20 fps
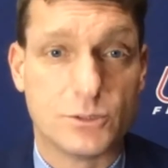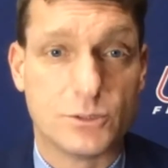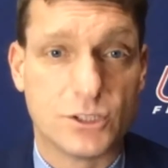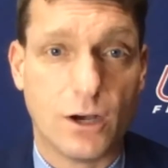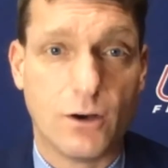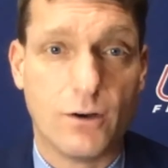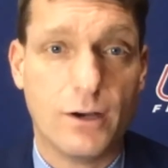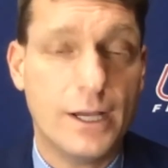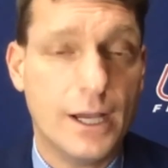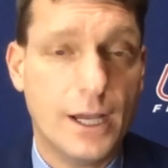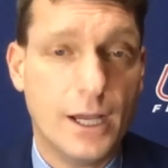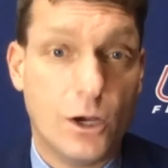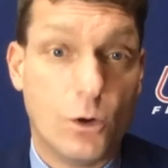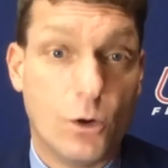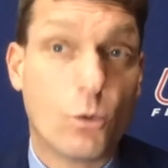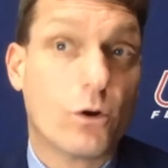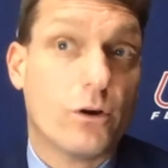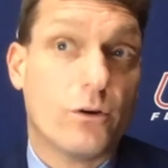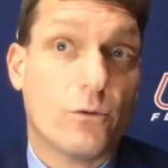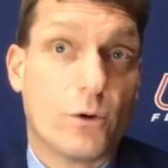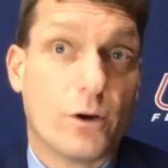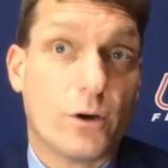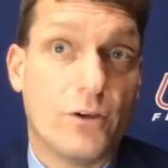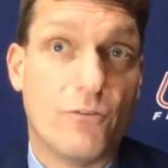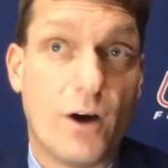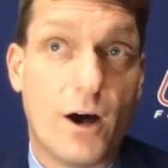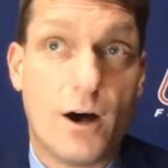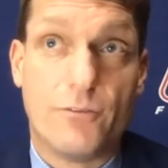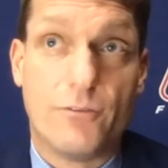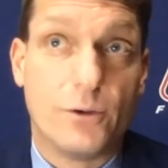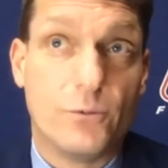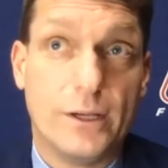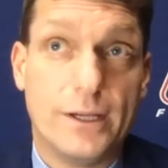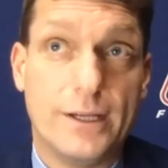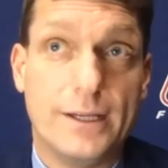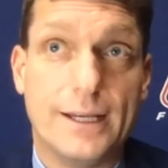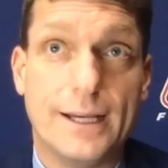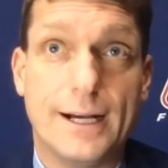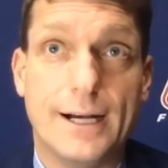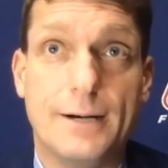So we're we're evolving.
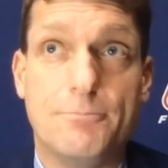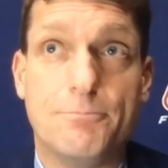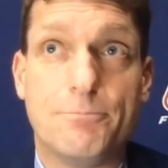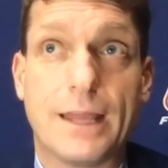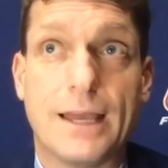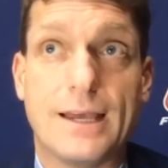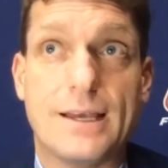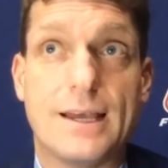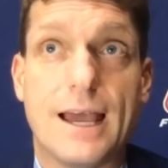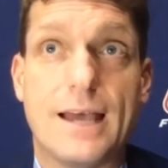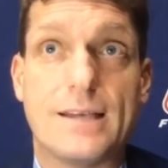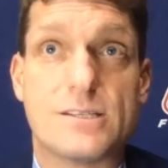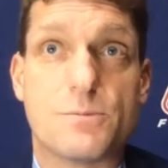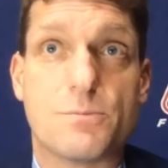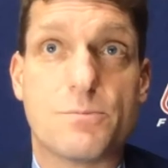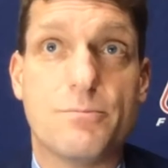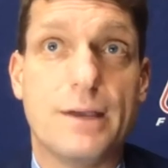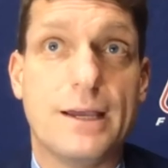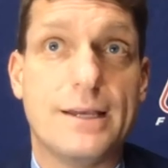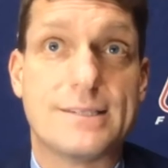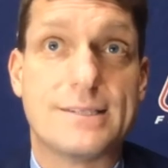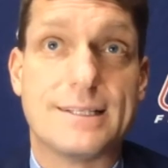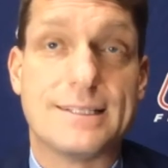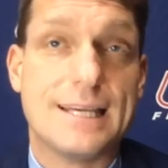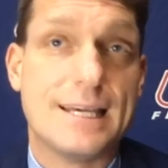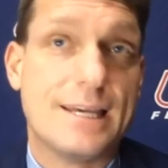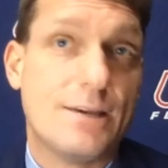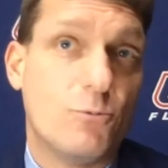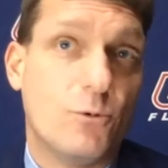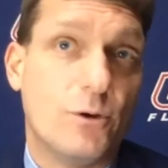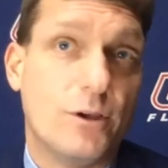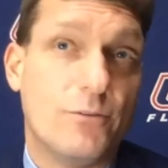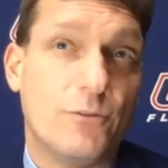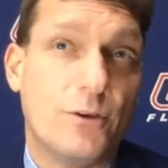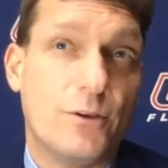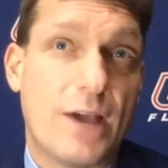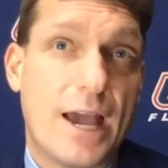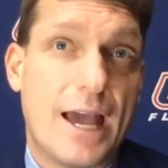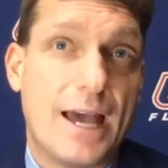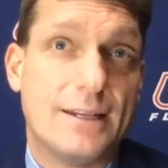We um, as a as a team, we
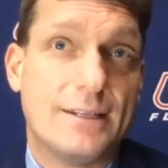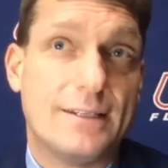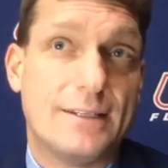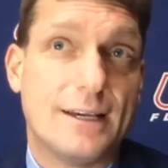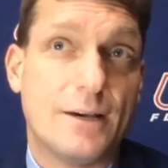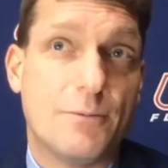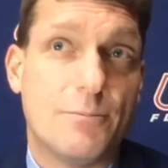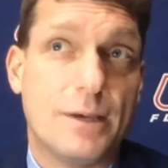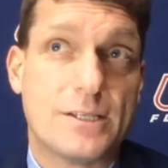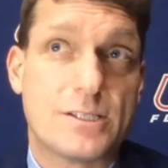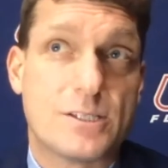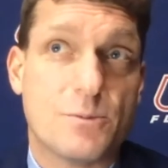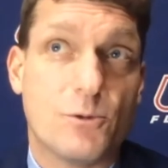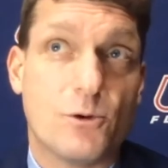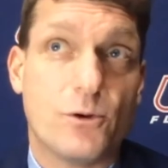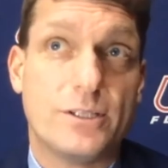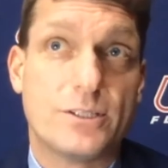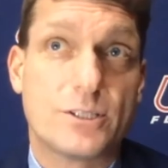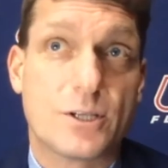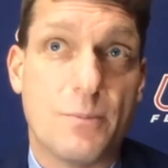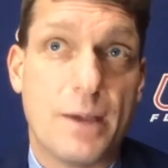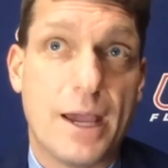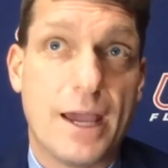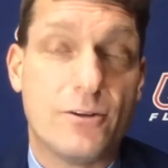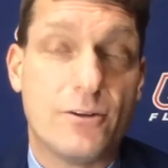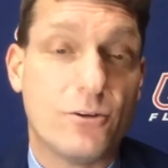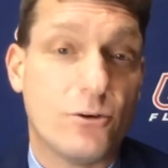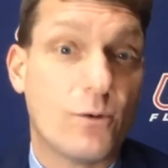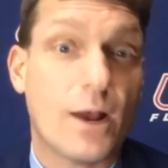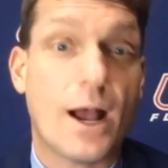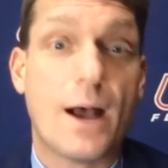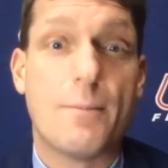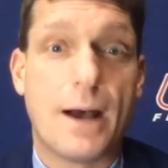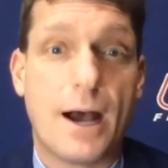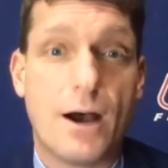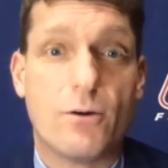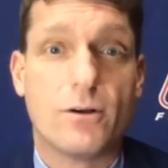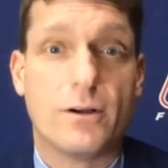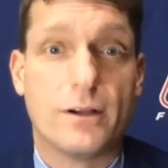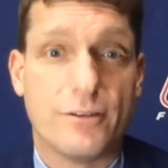we've had uh, basically Maurice Commander and Rob
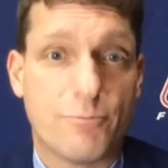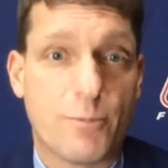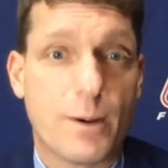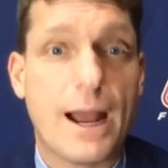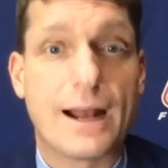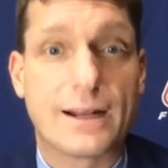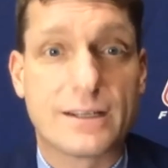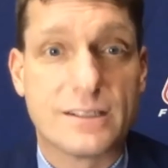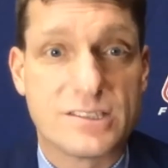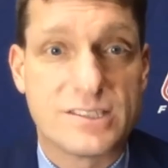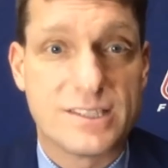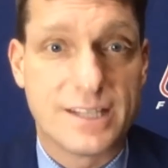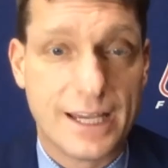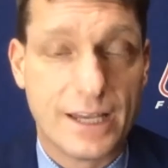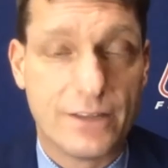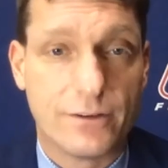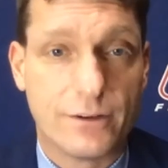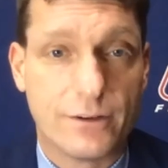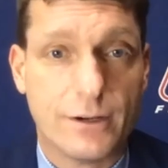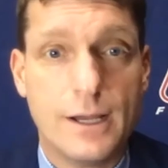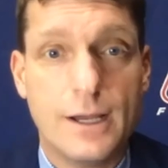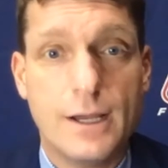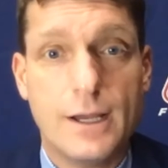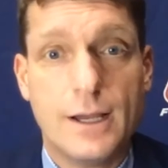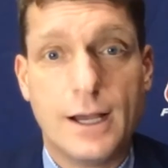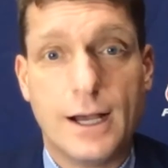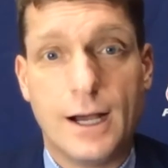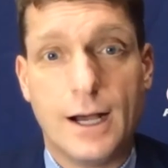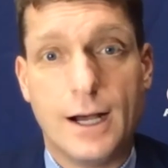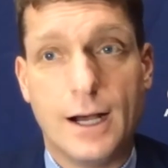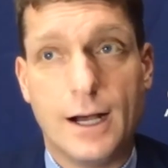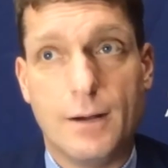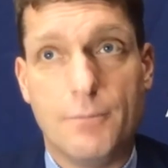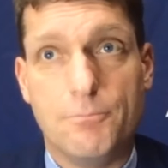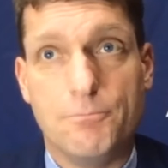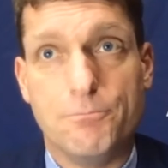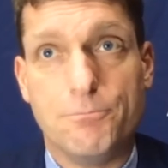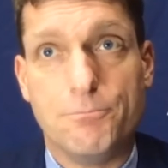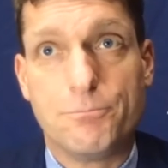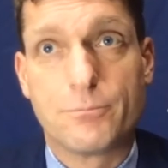Howard have practiced together
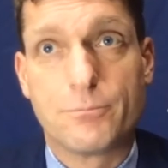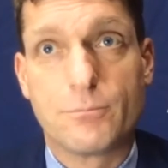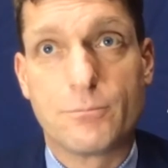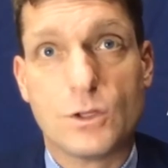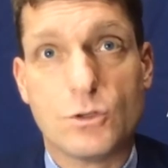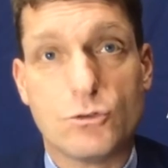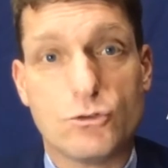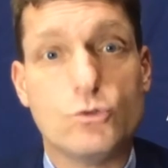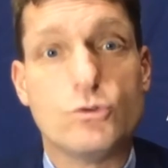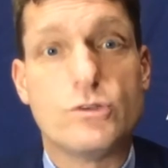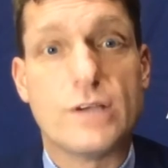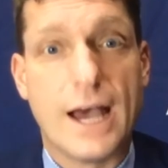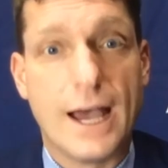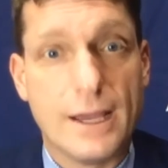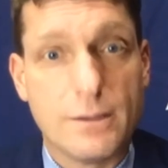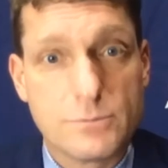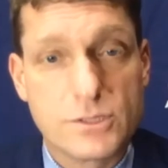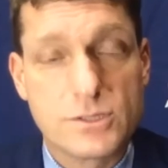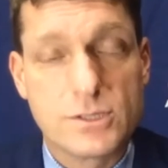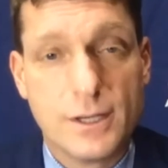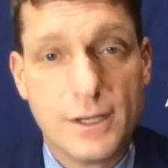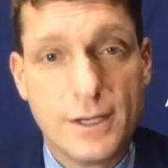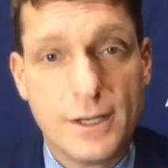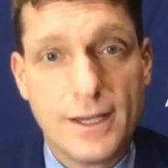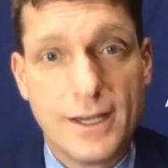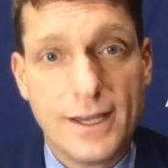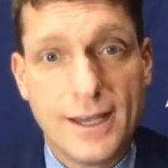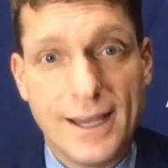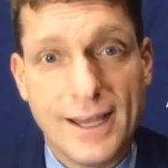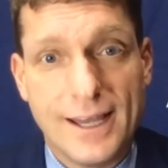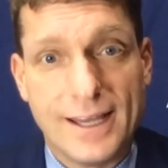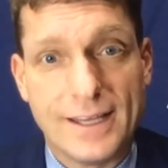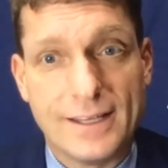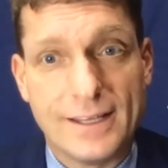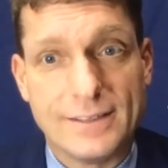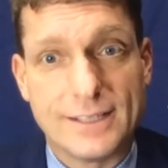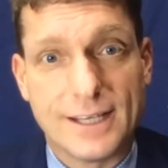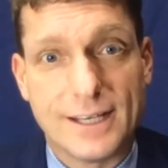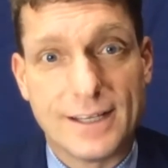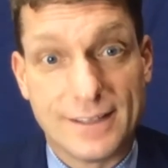um, two times,
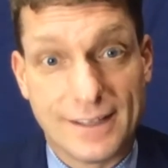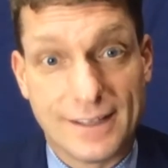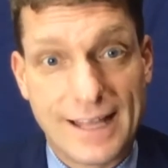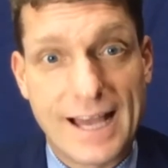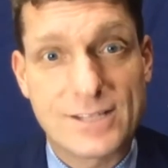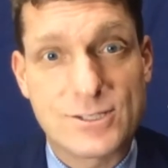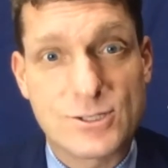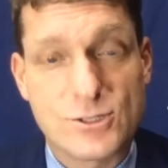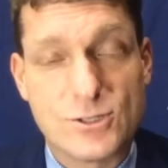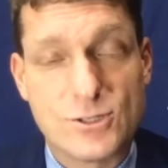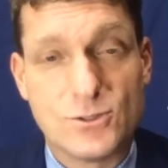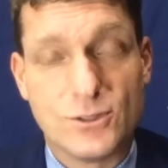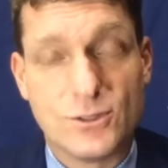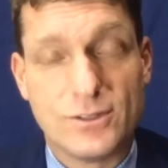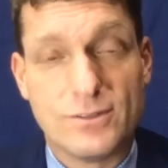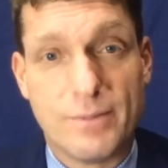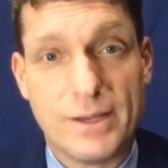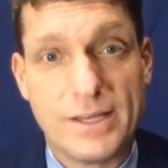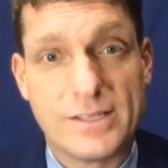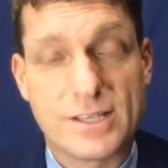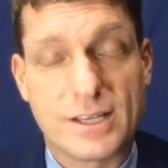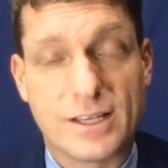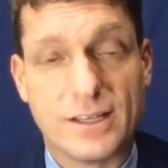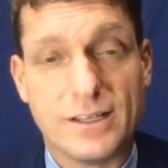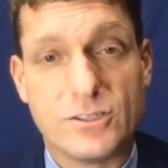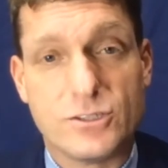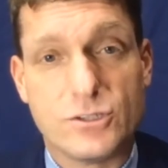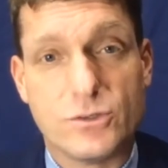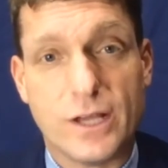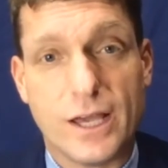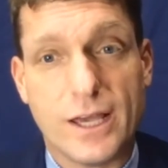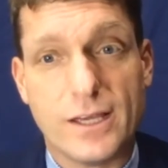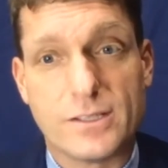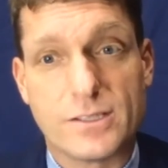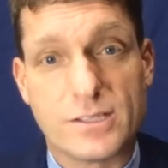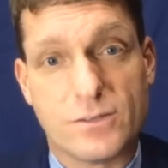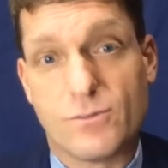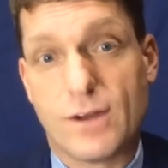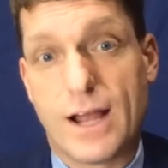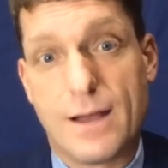and uh, the last two basically two
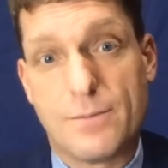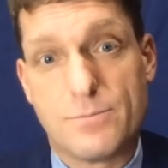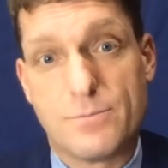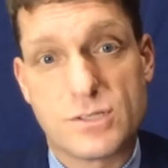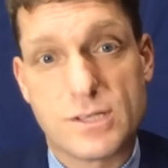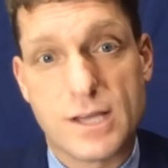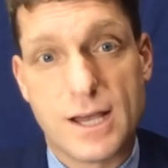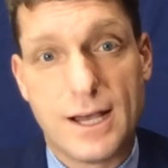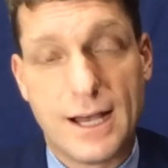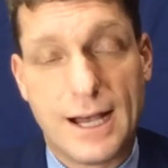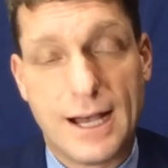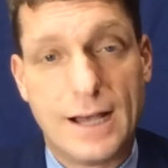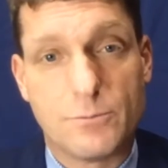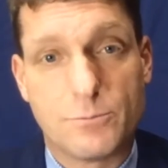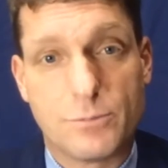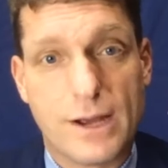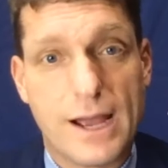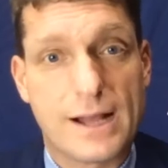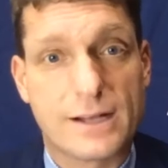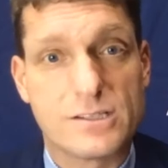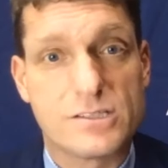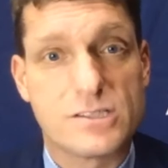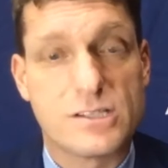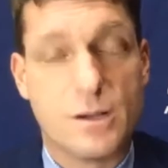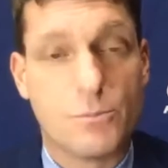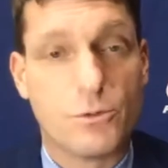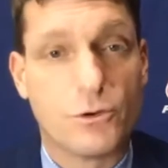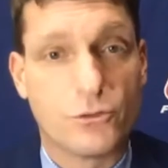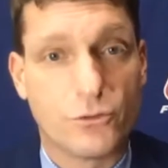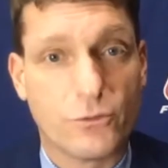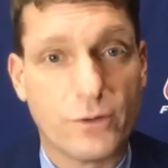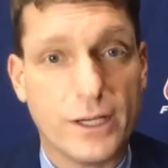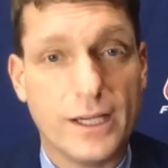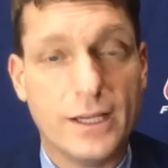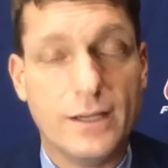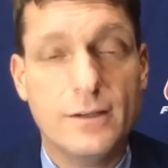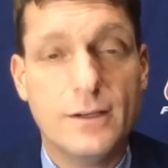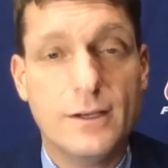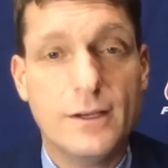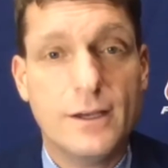days, and Rob's uh, on practice number
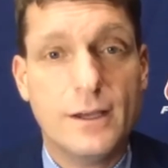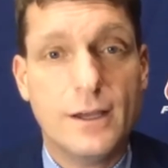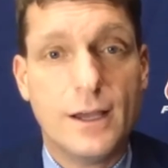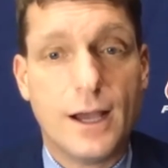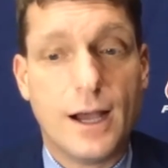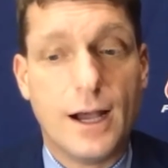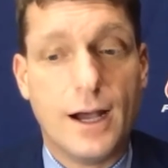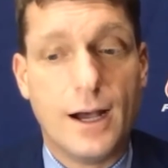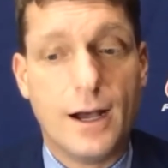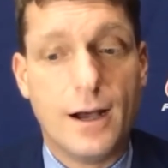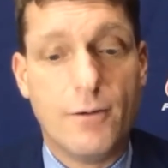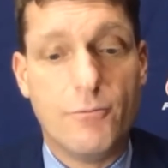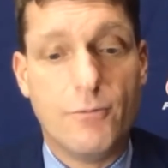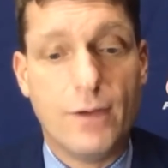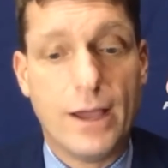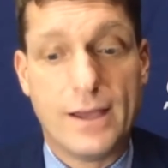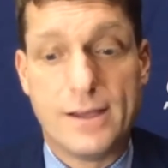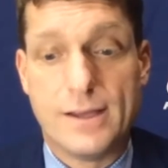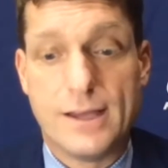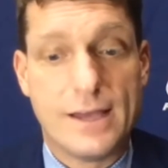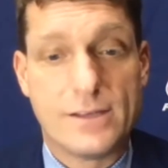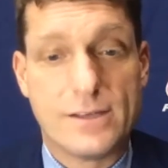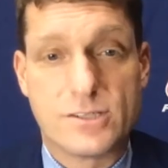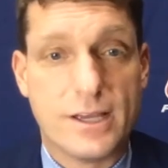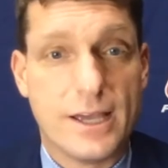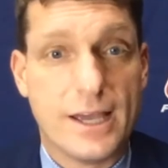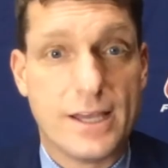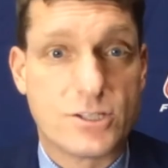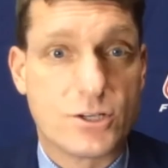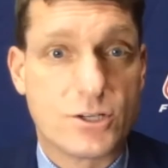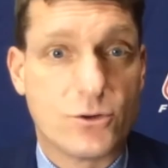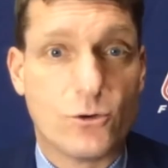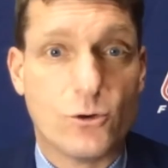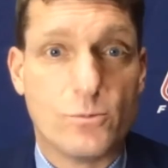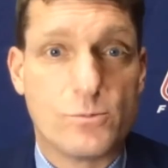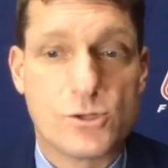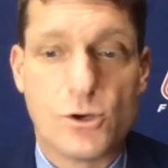three uh, as a as a group.